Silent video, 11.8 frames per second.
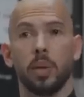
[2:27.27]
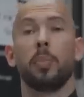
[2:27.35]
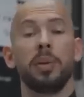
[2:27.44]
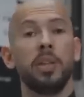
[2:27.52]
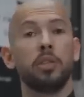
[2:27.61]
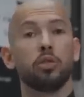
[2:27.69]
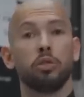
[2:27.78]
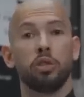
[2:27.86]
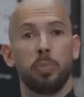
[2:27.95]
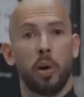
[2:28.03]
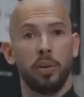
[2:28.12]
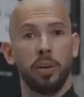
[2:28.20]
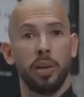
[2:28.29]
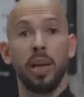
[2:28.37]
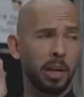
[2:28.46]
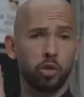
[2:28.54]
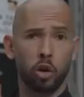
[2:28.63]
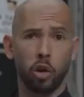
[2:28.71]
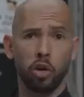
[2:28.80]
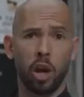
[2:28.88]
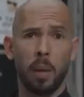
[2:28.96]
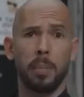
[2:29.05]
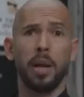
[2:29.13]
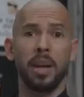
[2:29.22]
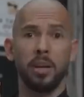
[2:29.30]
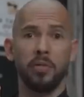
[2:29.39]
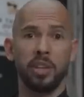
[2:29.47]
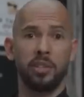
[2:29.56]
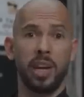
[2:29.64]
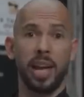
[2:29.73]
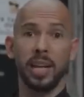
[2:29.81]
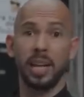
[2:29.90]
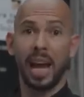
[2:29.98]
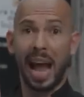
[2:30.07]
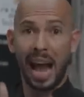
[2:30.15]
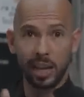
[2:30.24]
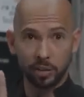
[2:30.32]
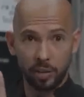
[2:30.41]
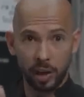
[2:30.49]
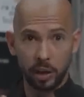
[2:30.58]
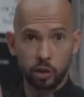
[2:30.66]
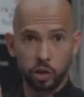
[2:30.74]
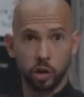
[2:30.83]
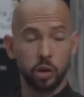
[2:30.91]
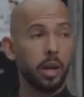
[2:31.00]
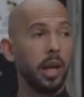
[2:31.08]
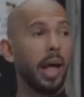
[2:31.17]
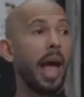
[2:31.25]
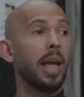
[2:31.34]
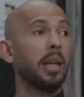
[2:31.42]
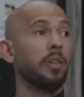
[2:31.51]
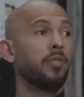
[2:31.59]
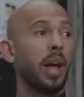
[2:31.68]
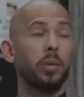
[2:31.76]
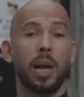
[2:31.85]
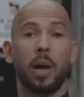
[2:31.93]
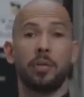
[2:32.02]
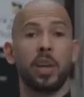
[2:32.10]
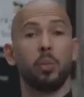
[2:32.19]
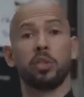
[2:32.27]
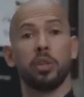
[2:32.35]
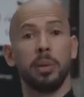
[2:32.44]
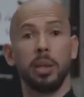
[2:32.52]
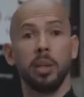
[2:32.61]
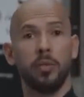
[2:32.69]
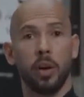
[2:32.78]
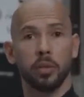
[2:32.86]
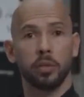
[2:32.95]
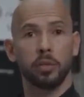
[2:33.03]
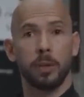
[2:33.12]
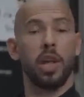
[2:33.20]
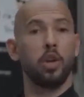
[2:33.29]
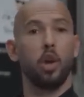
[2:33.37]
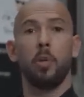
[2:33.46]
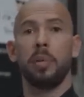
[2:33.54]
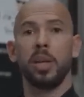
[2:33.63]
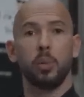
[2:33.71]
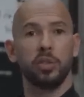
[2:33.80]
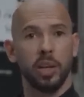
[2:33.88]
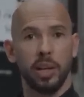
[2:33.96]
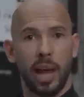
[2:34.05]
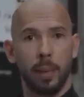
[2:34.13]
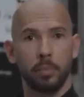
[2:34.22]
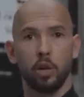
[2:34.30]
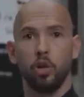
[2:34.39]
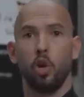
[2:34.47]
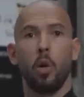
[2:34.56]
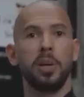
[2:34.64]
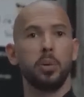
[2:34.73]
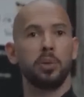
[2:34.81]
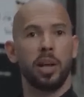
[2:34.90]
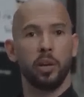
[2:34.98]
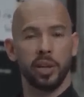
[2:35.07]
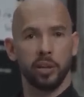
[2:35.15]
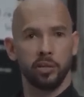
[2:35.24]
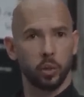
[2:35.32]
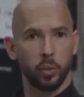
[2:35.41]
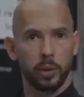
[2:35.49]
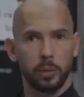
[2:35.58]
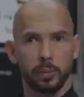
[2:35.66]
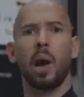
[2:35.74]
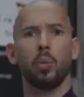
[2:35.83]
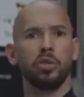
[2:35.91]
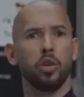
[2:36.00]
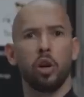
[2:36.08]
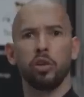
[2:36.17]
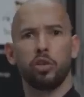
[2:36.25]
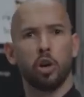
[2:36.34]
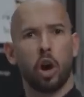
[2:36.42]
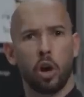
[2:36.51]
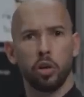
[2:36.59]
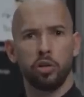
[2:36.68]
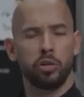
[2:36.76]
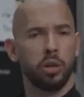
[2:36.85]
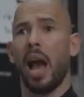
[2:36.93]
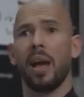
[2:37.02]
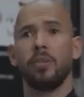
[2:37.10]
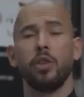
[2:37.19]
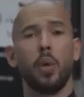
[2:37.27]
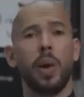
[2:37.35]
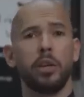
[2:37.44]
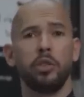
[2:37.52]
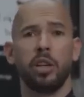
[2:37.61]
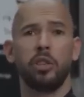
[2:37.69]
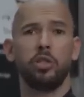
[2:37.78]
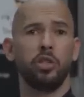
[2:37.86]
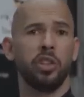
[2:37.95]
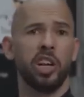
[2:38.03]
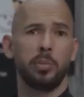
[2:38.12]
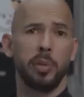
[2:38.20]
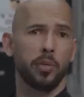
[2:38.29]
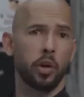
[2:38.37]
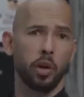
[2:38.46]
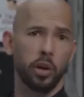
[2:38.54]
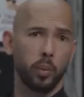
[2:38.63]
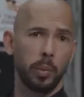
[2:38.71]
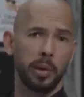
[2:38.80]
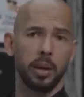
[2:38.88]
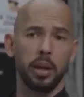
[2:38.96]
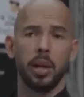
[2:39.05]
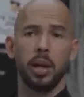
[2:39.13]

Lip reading: The police responded, they turned up and investigated as they should. And they found out that it was completely false, that nobody was kidnapped, nobody was held against their will. I was not charged. I have no accusations against me for hurting women.